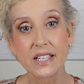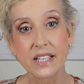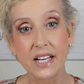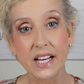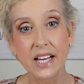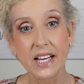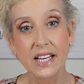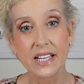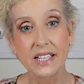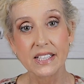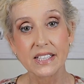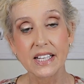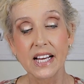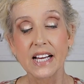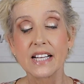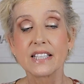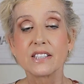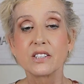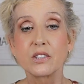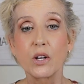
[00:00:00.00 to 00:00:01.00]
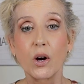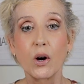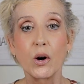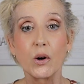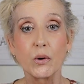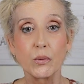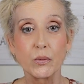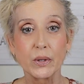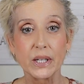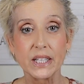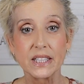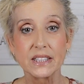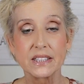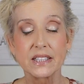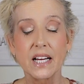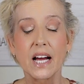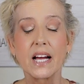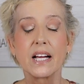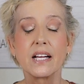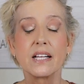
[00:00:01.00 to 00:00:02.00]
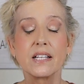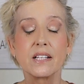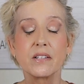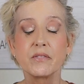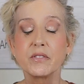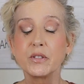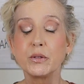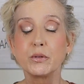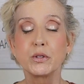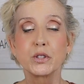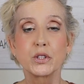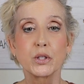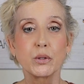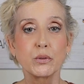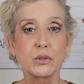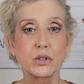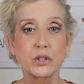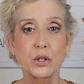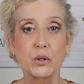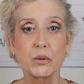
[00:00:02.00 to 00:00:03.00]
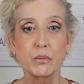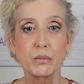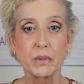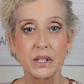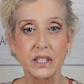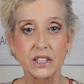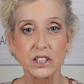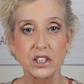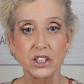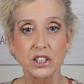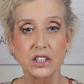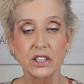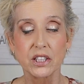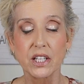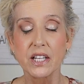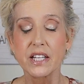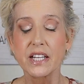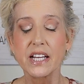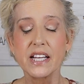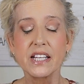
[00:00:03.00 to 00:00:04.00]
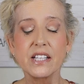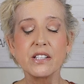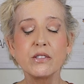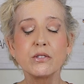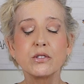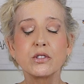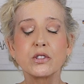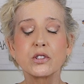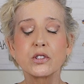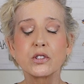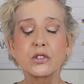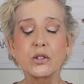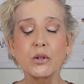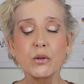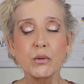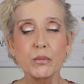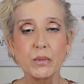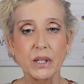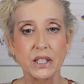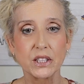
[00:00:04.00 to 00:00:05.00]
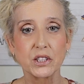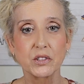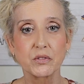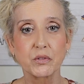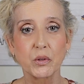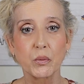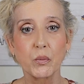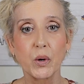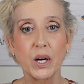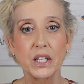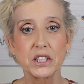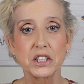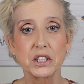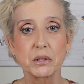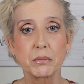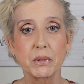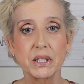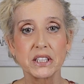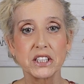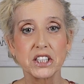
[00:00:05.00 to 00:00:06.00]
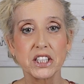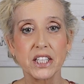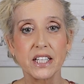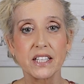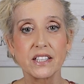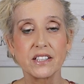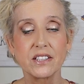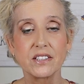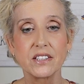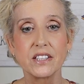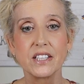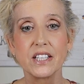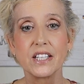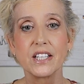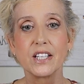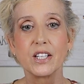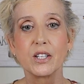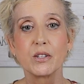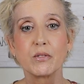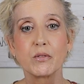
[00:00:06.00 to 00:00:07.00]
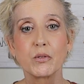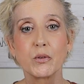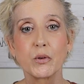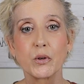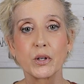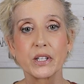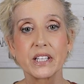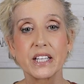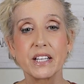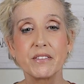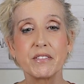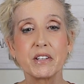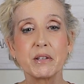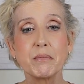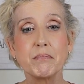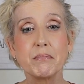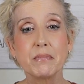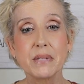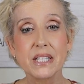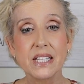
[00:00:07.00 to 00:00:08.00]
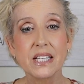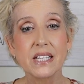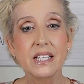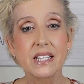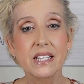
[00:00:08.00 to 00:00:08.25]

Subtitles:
And as always, I love you so, so much. Thank you so much for watching my channel, for giving me